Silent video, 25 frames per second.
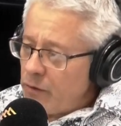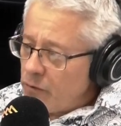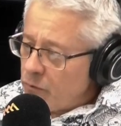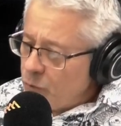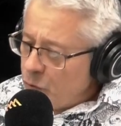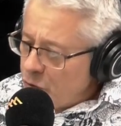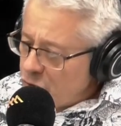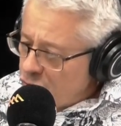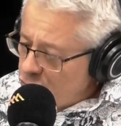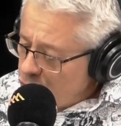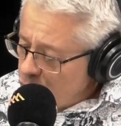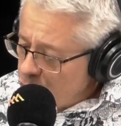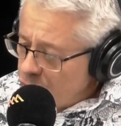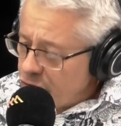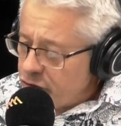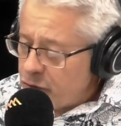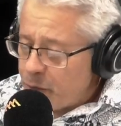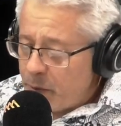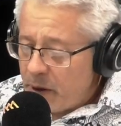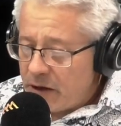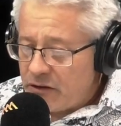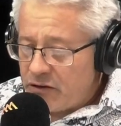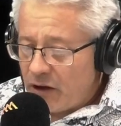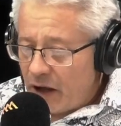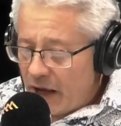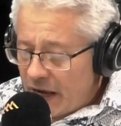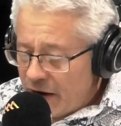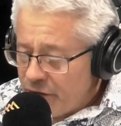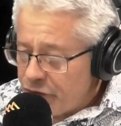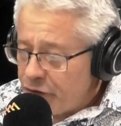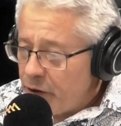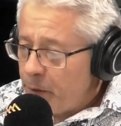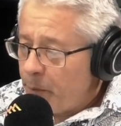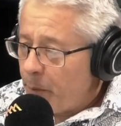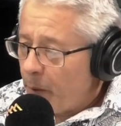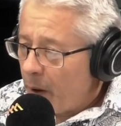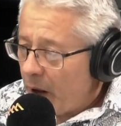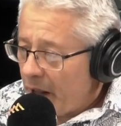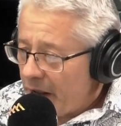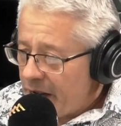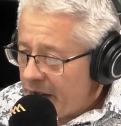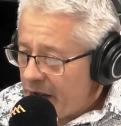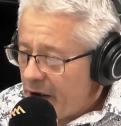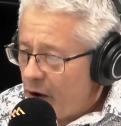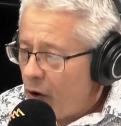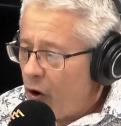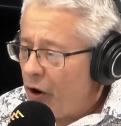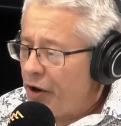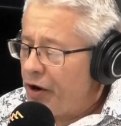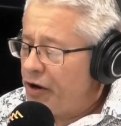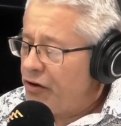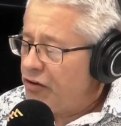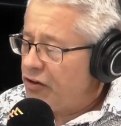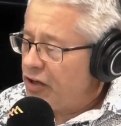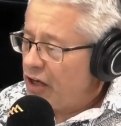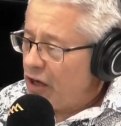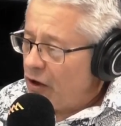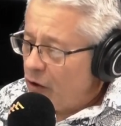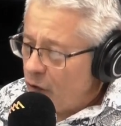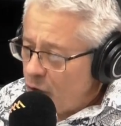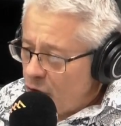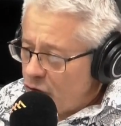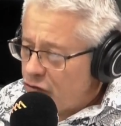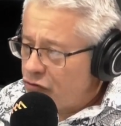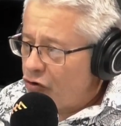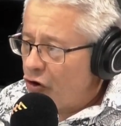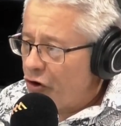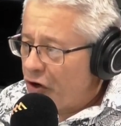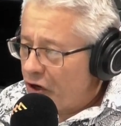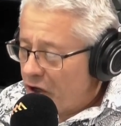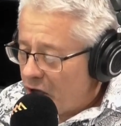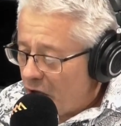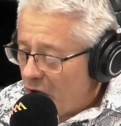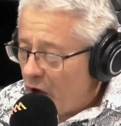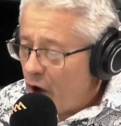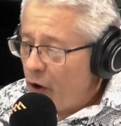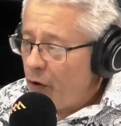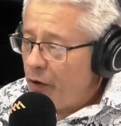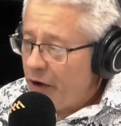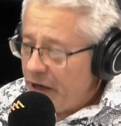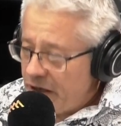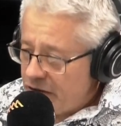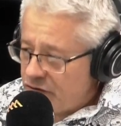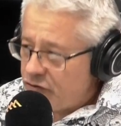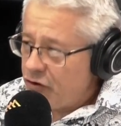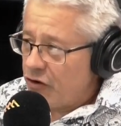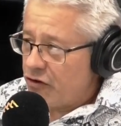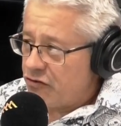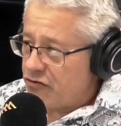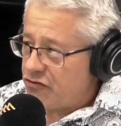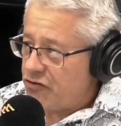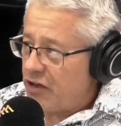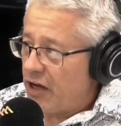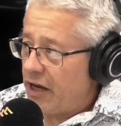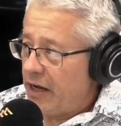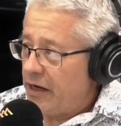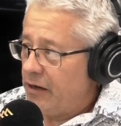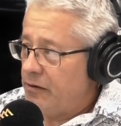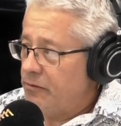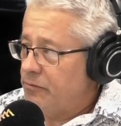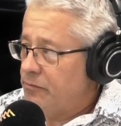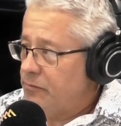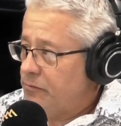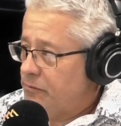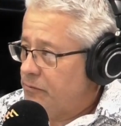with due respect to every player, I don't care who's got to go, he's got to stay.